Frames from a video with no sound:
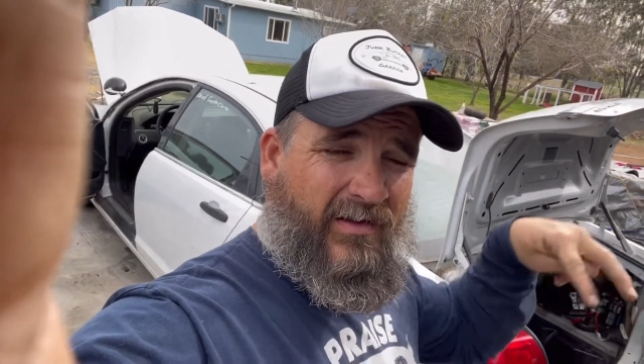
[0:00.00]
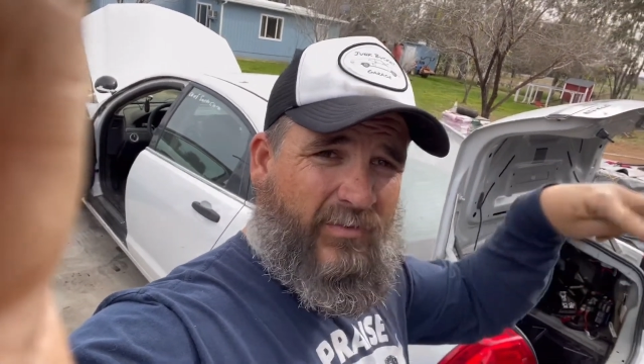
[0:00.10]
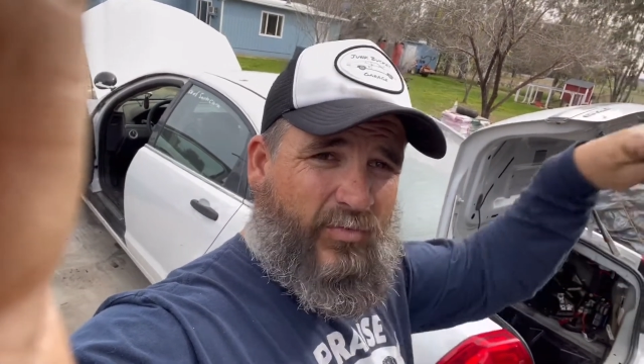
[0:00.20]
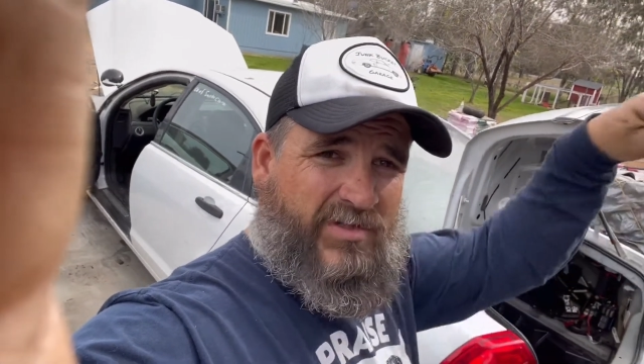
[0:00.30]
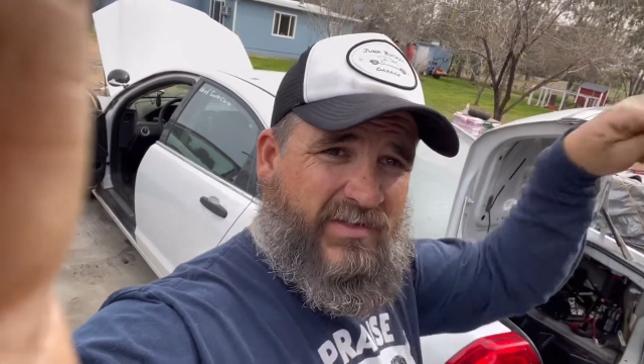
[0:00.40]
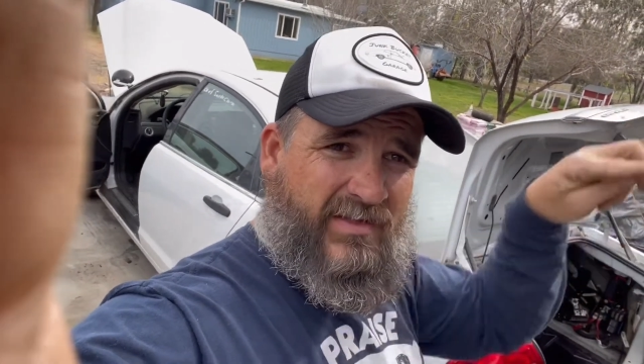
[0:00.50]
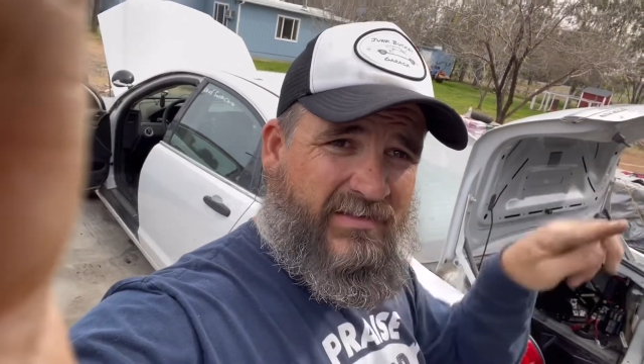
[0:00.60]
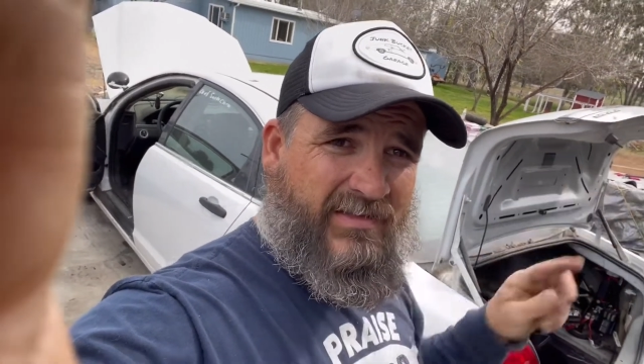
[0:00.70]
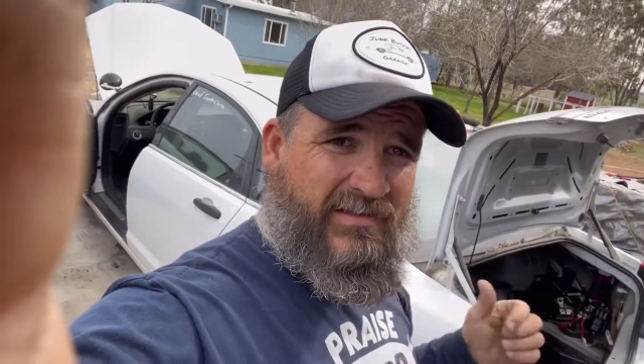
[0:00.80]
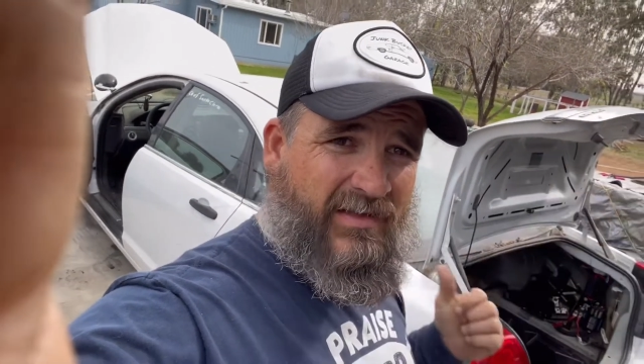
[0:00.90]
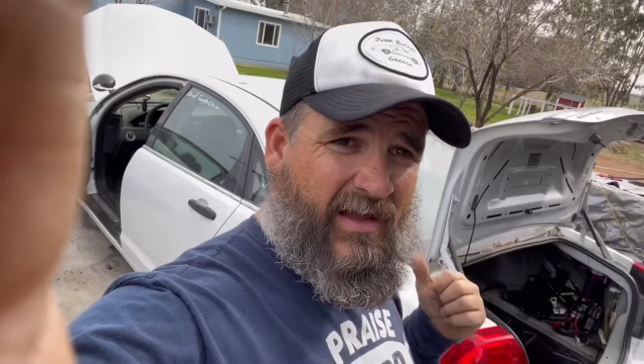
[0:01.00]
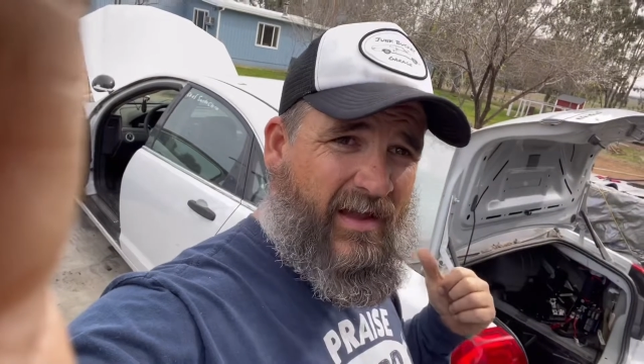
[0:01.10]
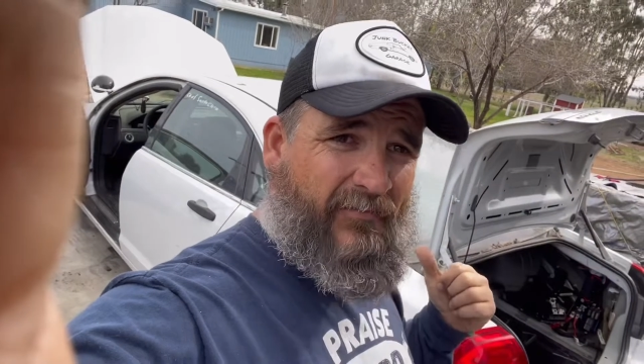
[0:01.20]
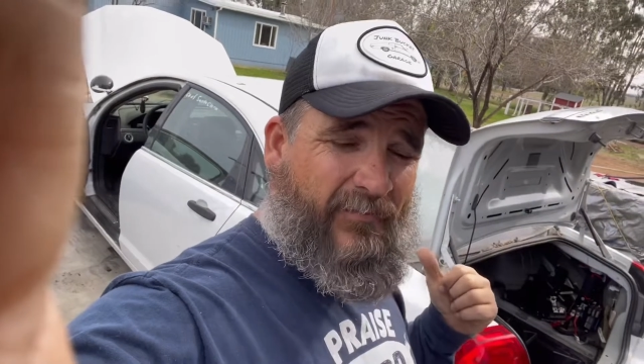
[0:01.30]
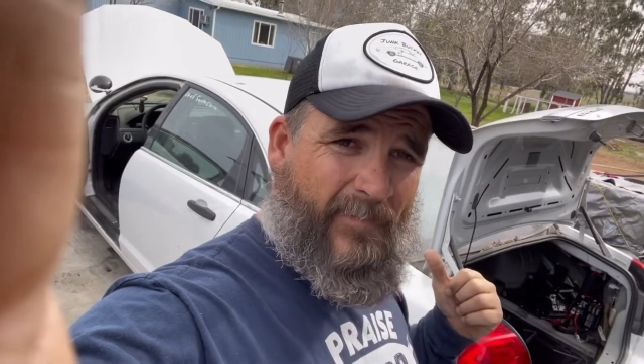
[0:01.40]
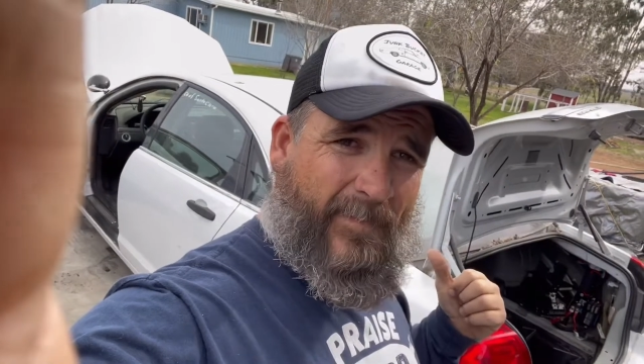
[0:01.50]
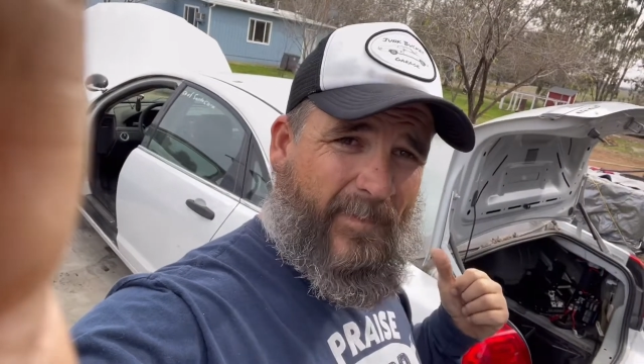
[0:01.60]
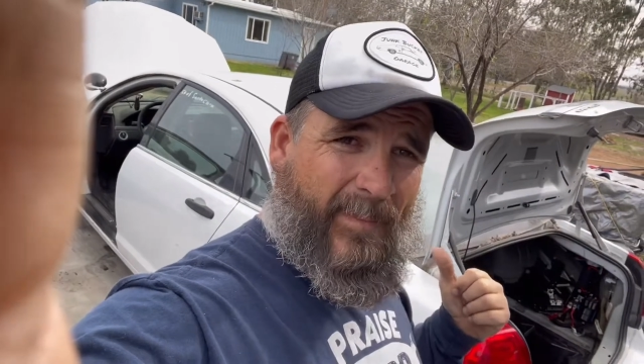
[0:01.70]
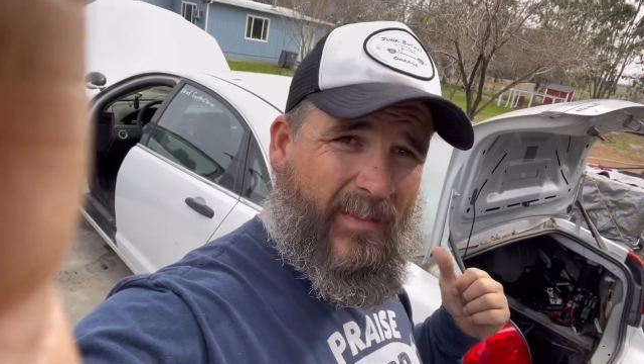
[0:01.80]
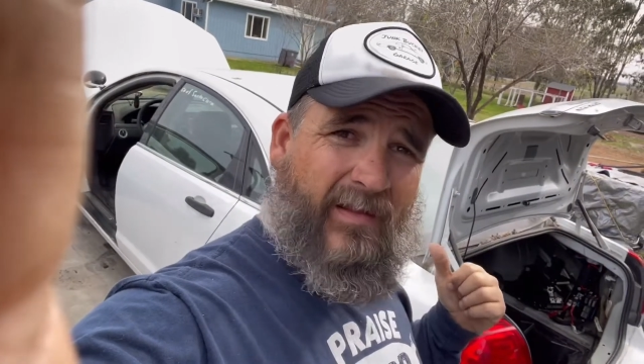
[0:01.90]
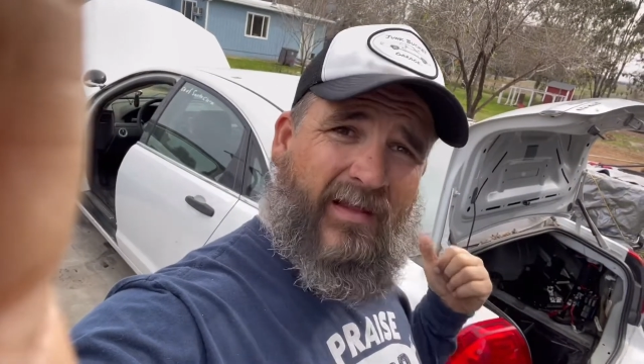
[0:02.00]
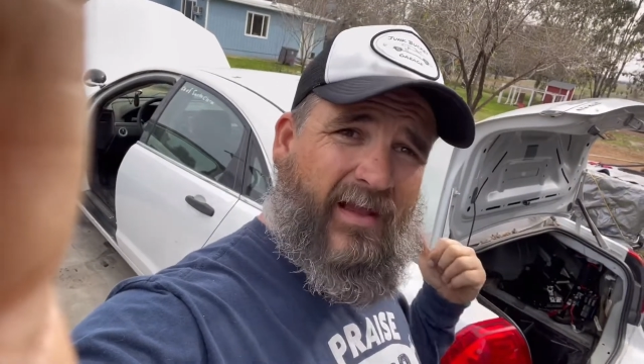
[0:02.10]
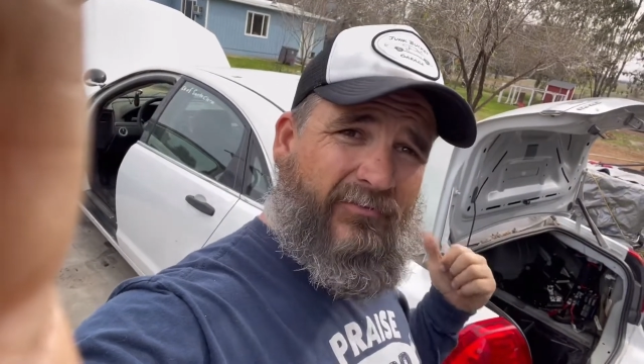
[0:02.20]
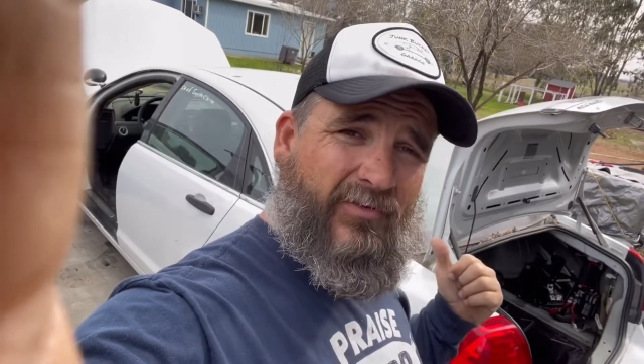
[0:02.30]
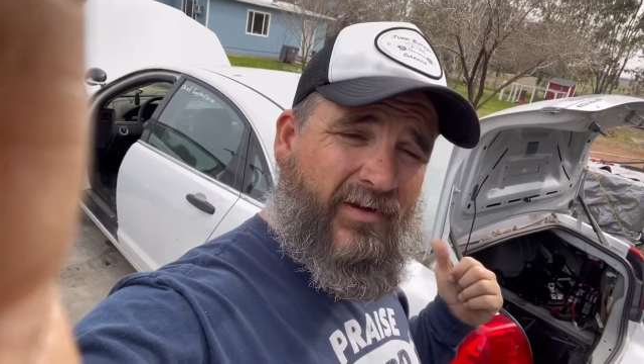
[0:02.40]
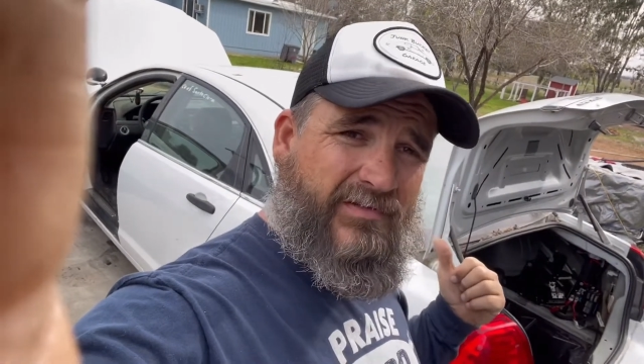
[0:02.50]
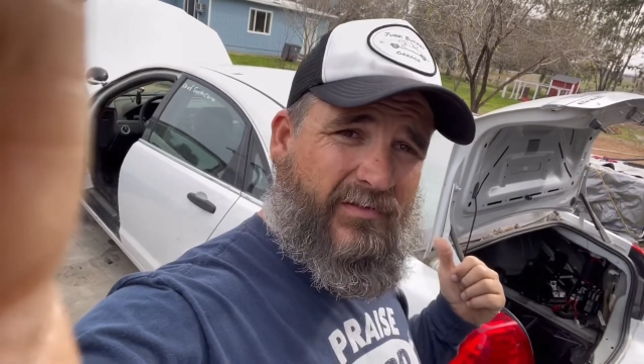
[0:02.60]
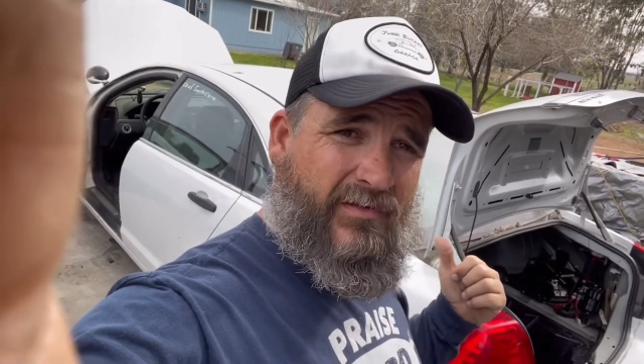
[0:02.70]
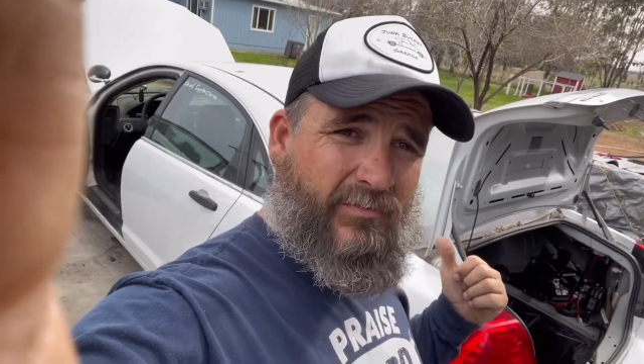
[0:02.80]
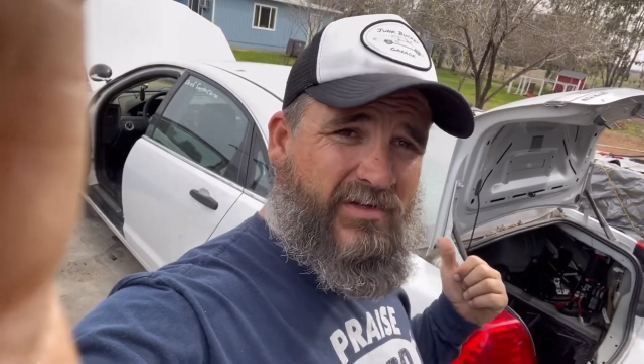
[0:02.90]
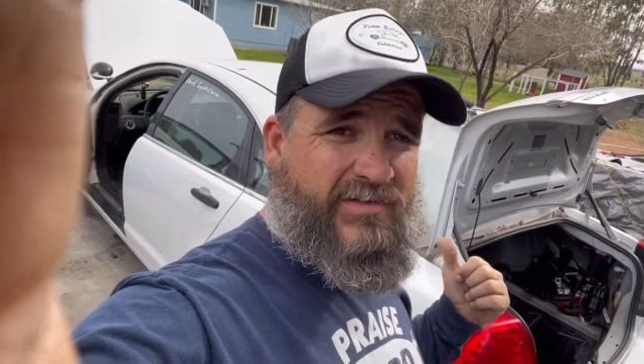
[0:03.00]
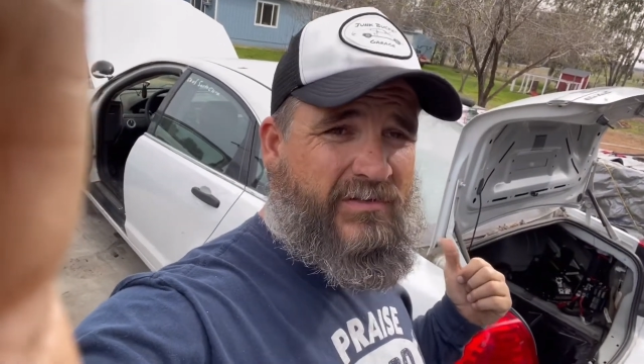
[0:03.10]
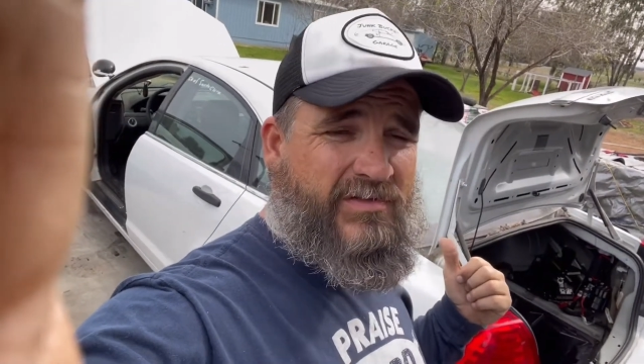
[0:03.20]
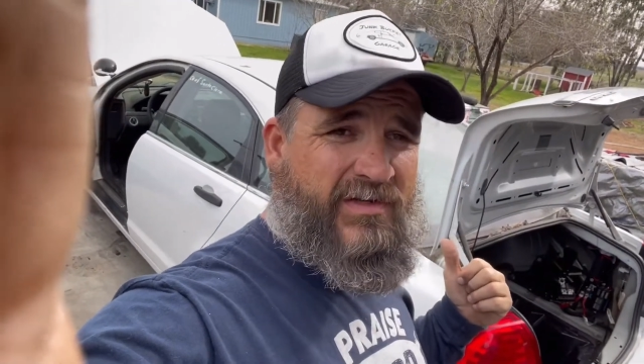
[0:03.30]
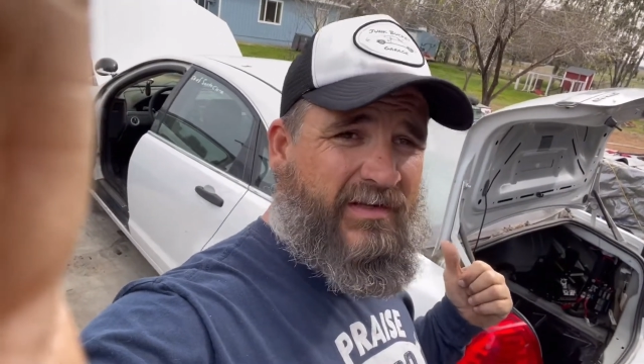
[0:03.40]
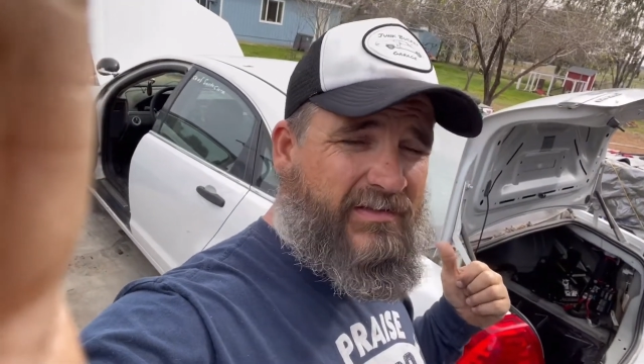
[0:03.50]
which this doesn't have. After I started researching,